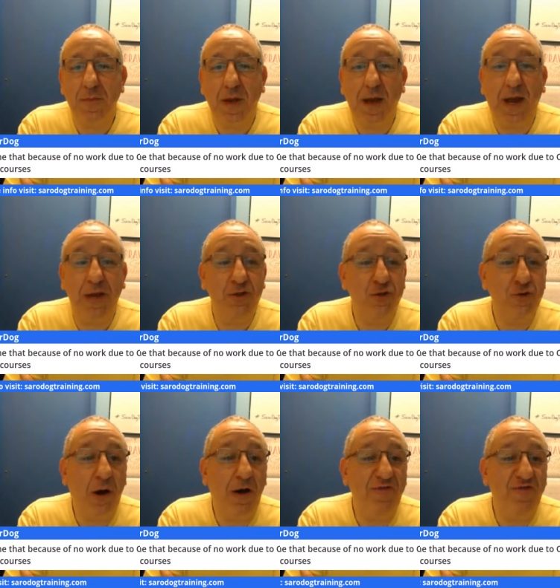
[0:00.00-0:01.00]
I do
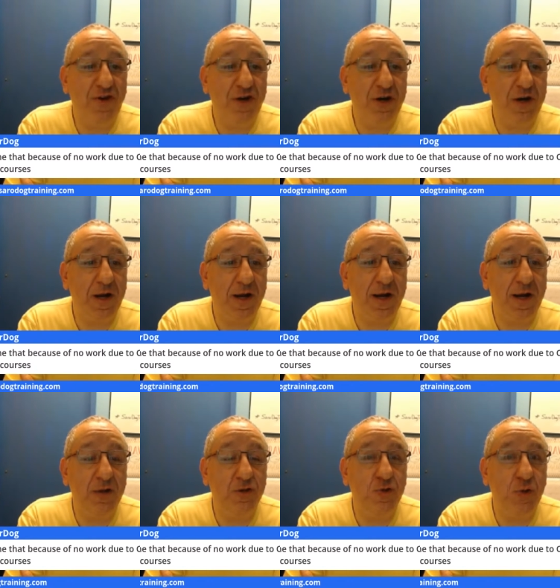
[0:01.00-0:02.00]
offer a uh,
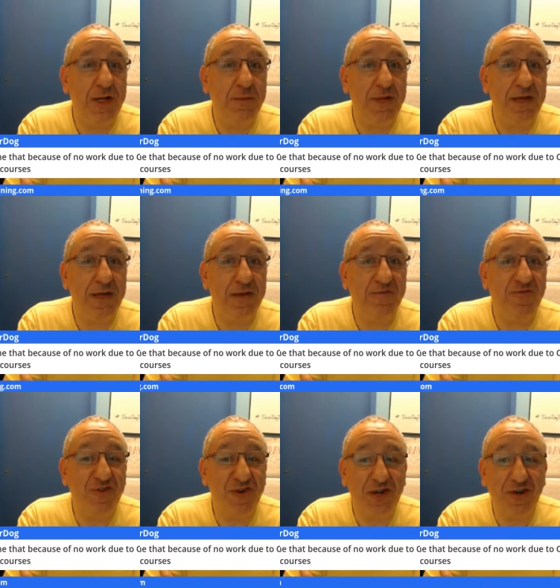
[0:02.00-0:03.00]
20 minute
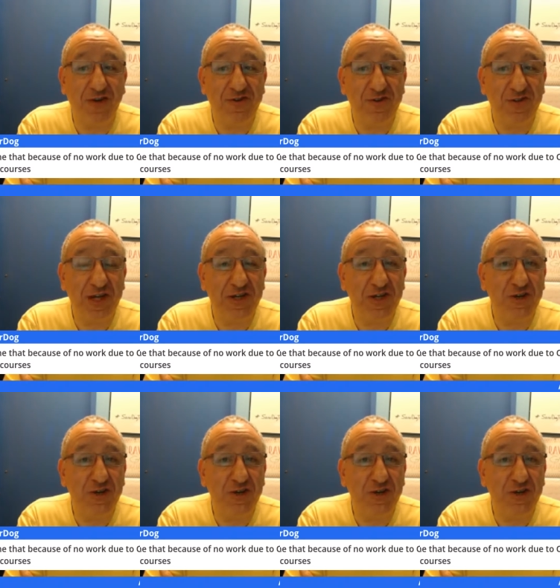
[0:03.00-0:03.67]
free consultation.